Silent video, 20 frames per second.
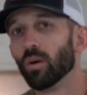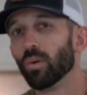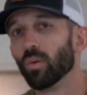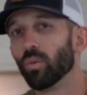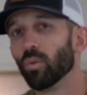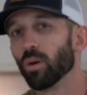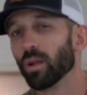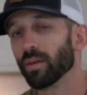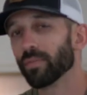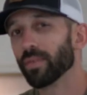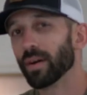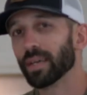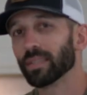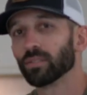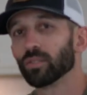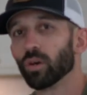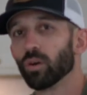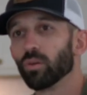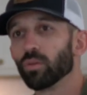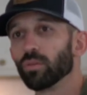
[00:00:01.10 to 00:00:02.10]
What if I
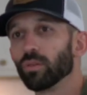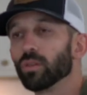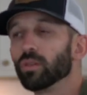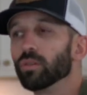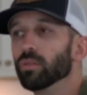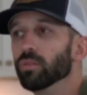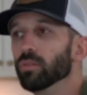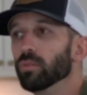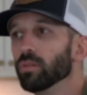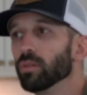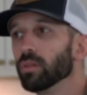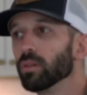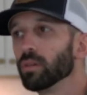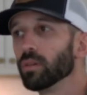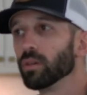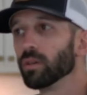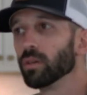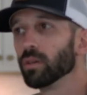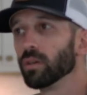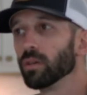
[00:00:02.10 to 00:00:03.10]
told you
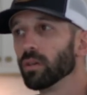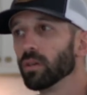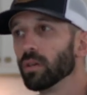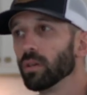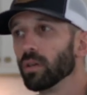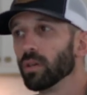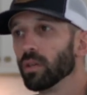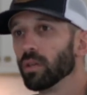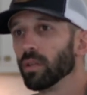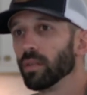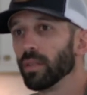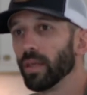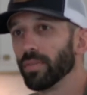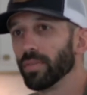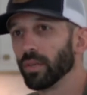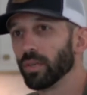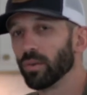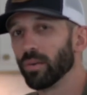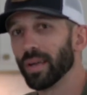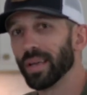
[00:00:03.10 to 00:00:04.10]
that
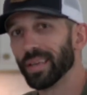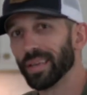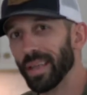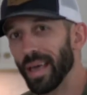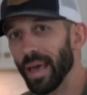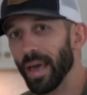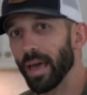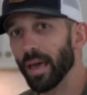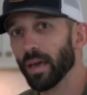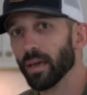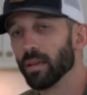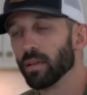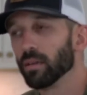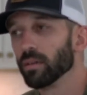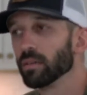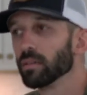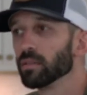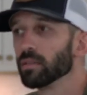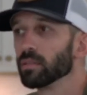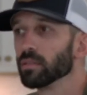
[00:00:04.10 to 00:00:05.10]
the
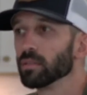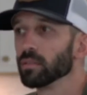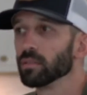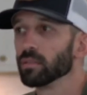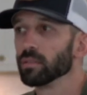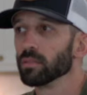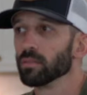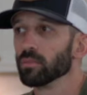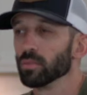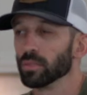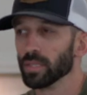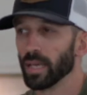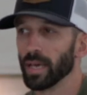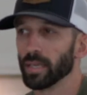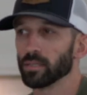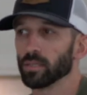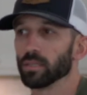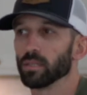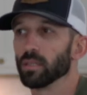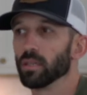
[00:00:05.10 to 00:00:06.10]
granddad was
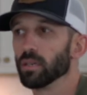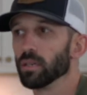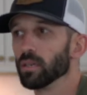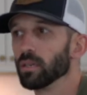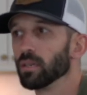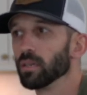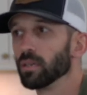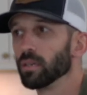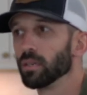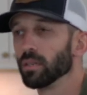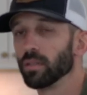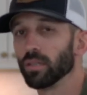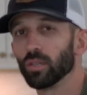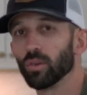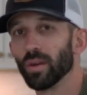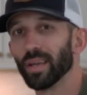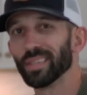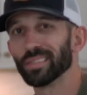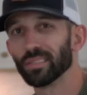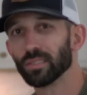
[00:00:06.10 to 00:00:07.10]
actually the
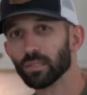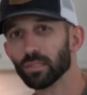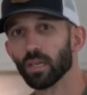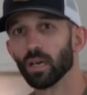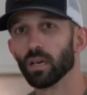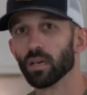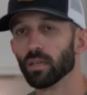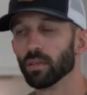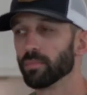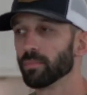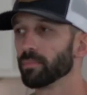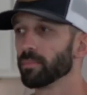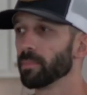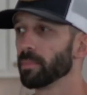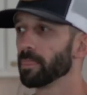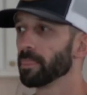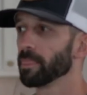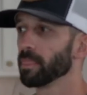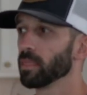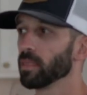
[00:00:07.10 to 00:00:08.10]
grandson
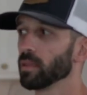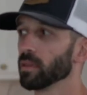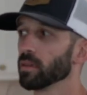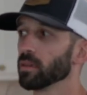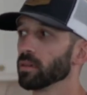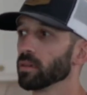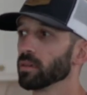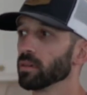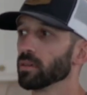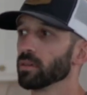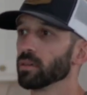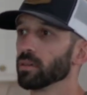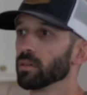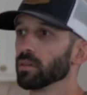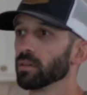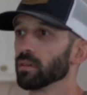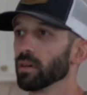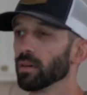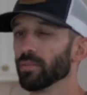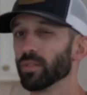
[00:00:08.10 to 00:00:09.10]

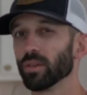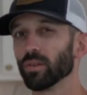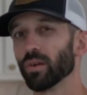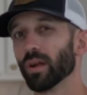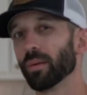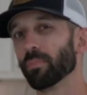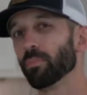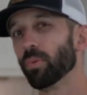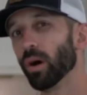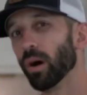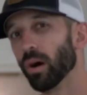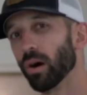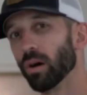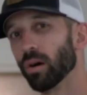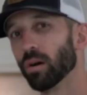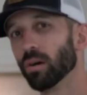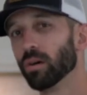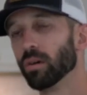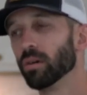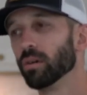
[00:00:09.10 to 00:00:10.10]
of the
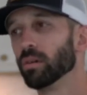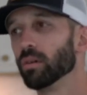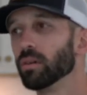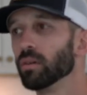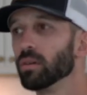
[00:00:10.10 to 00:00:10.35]
grandpa?